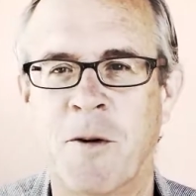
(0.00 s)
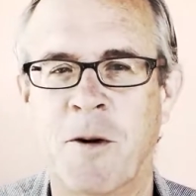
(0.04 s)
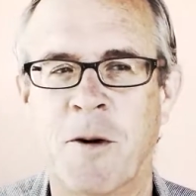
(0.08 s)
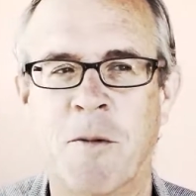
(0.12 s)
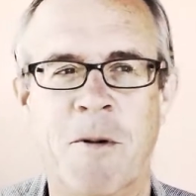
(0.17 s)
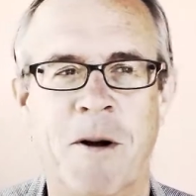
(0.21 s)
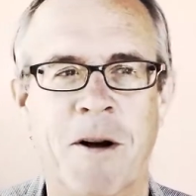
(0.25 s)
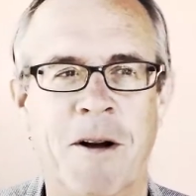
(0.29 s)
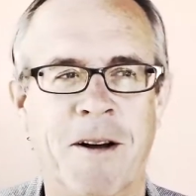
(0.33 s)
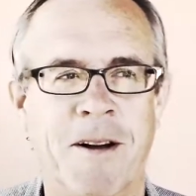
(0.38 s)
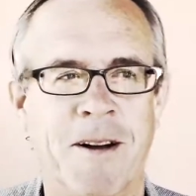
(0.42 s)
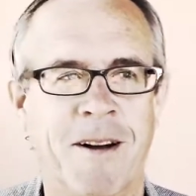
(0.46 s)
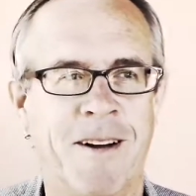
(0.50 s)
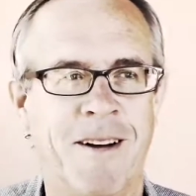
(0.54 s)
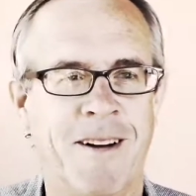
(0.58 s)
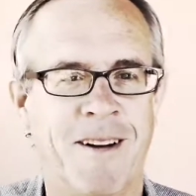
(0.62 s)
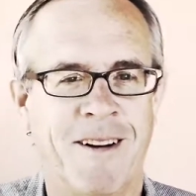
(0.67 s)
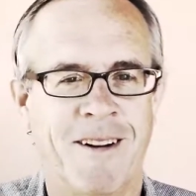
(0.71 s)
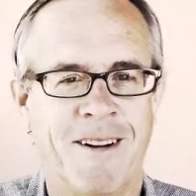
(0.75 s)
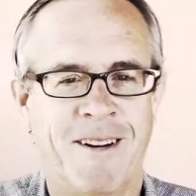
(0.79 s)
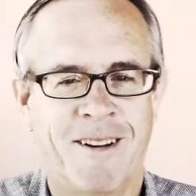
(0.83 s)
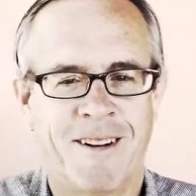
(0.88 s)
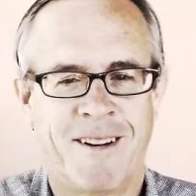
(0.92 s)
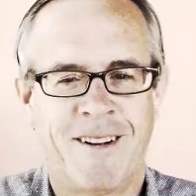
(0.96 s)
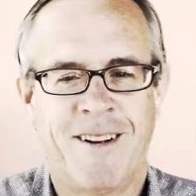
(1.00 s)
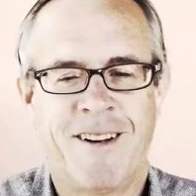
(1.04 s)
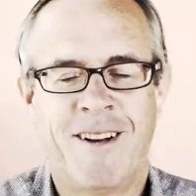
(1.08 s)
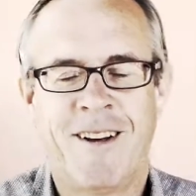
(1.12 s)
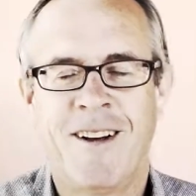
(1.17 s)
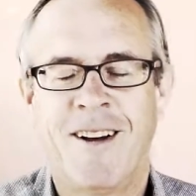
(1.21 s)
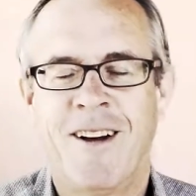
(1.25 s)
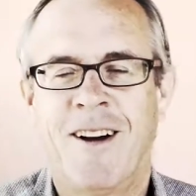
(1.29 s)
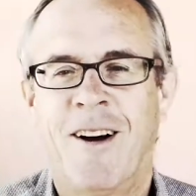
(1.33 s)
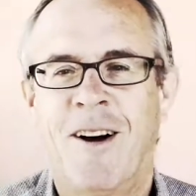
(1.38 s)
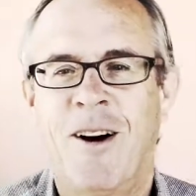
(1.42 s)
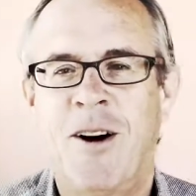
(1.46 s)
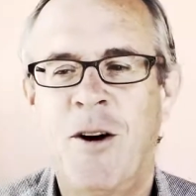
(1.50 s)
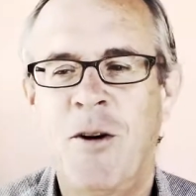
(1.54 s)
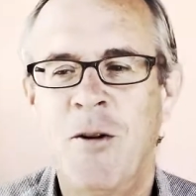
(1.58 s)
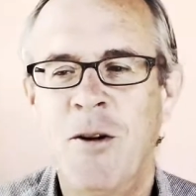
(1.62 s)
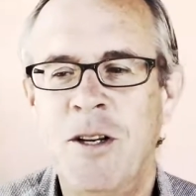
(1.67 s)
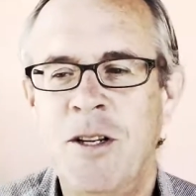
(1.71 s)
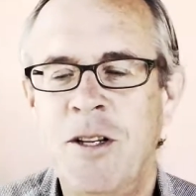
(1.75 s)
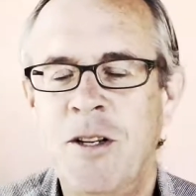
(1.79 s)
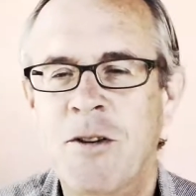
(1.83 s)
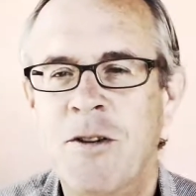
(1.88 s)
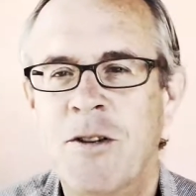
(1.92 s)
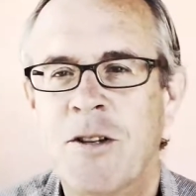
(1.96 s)
form.
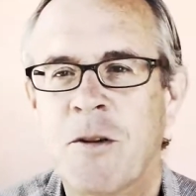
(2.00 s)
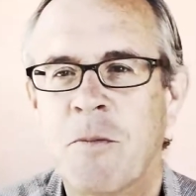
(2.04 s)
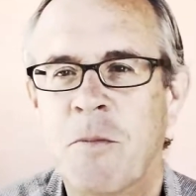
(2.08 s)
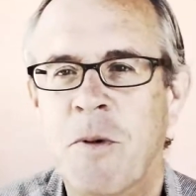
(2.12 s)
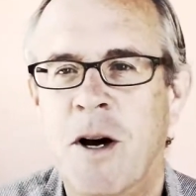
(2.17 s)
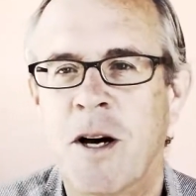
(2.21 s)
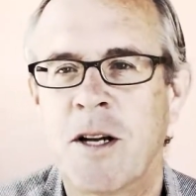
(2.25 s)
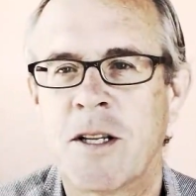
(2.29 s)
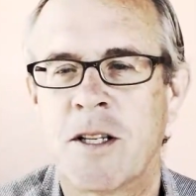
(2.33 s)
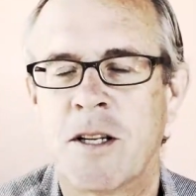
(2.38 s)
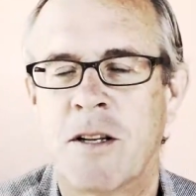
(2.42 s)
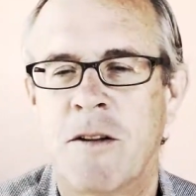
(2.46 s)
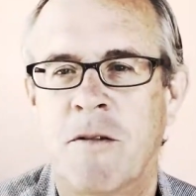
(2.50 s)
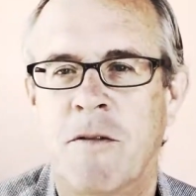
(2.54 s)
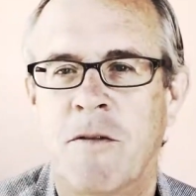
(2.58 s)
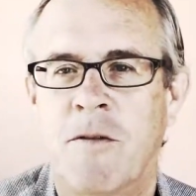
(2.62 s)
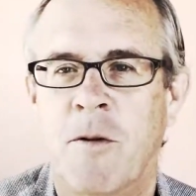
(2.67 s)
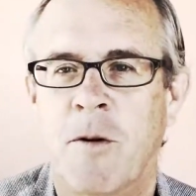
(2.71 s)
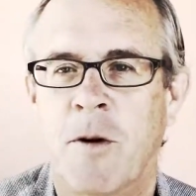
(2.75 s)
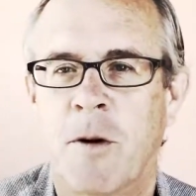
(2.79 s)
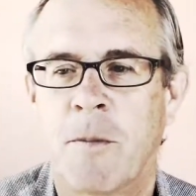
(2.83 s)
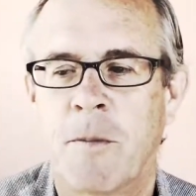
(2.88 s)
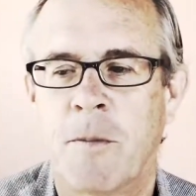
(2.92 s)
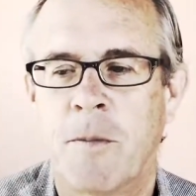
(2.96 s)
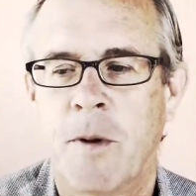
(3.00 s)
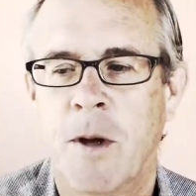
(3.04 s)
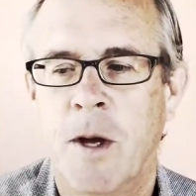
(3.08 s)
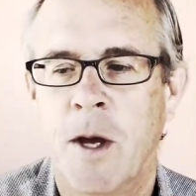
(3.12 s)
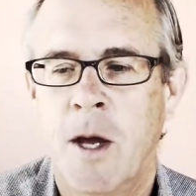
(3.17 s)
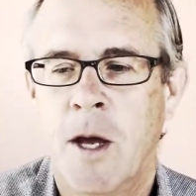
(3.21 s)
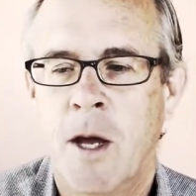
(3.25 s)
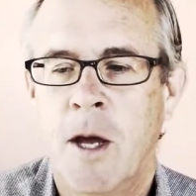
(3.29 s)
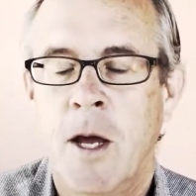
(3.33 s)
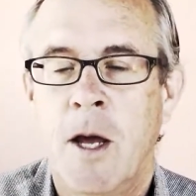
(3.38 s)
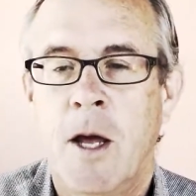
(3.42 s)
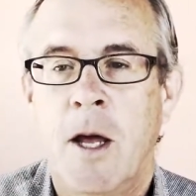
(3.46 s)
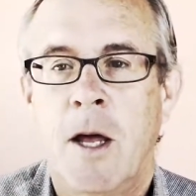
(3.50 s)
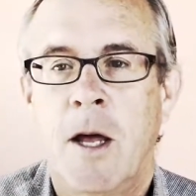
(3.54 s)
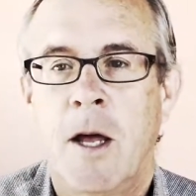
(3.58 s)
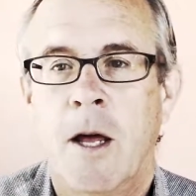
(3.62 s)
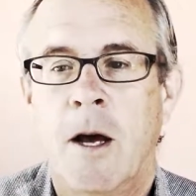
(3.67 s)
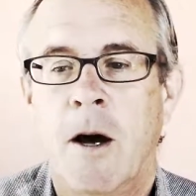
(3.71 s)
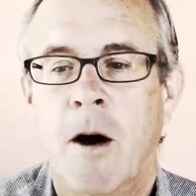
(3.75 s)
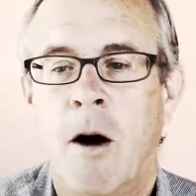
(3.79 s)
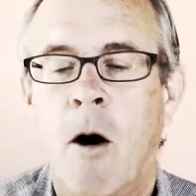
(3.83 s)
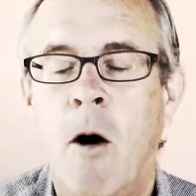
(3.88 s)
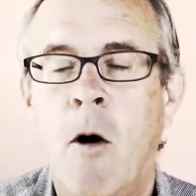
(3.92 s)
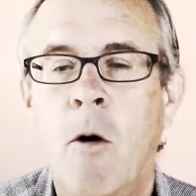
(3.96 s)
Always use the positive form.
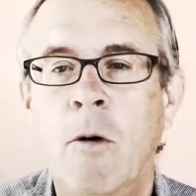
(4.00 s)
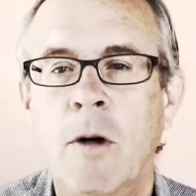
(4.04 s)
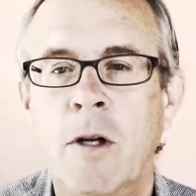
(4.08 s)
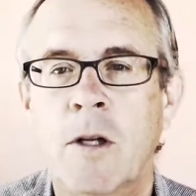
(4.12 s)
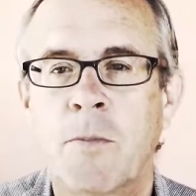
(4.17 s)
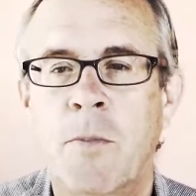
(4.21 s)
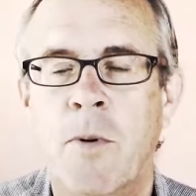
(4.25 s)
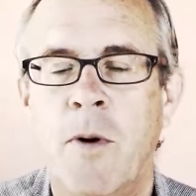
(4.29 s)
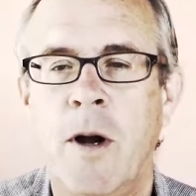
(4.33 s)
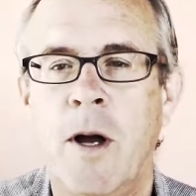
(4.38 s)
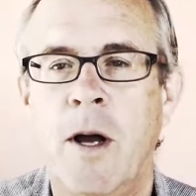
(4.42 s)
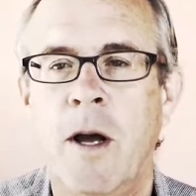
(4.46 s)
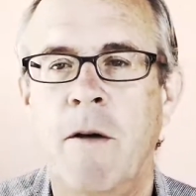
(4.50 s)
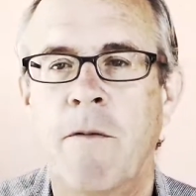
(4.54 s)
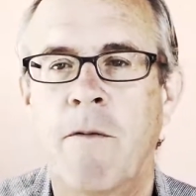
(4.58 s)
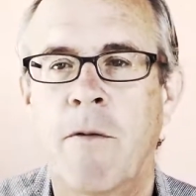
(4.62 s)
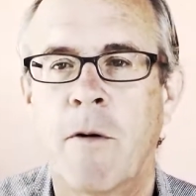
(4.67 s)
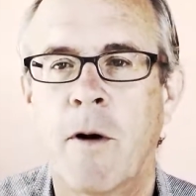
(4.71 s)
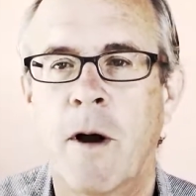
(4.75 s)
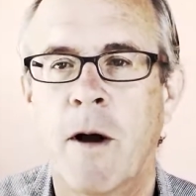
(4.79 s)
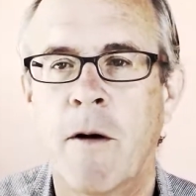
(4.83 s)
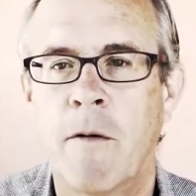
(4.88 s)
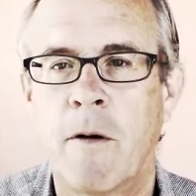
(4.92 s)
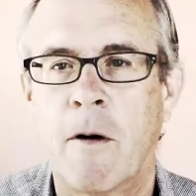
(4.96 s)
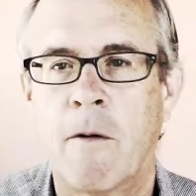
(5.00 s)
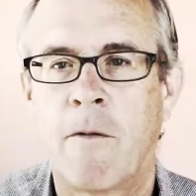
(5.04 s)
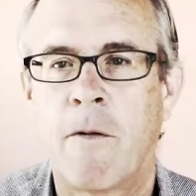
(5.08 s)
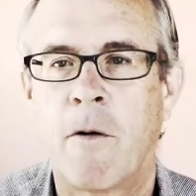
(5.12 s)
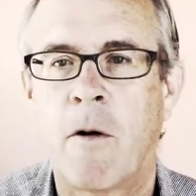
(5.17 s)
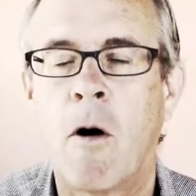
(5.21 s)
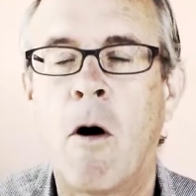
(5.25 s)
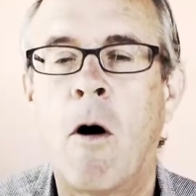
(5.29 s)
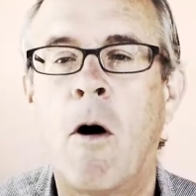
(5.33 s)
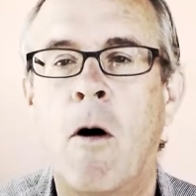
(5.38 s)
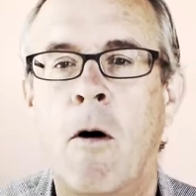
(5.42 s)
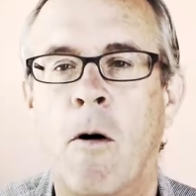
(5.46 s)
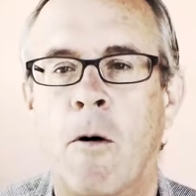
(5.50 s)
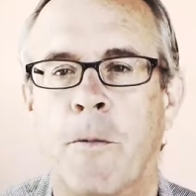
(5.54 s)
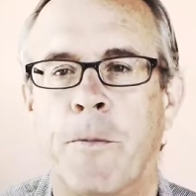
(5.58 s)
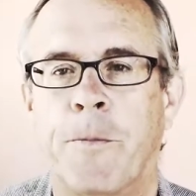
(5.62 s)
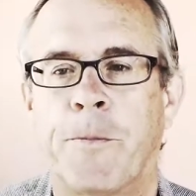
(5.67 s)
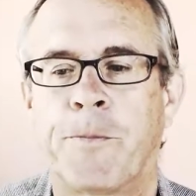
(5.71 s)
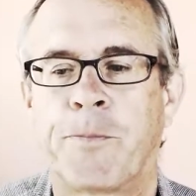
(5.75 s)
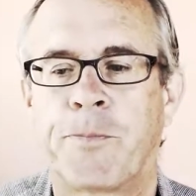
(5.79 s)
Always pray for all.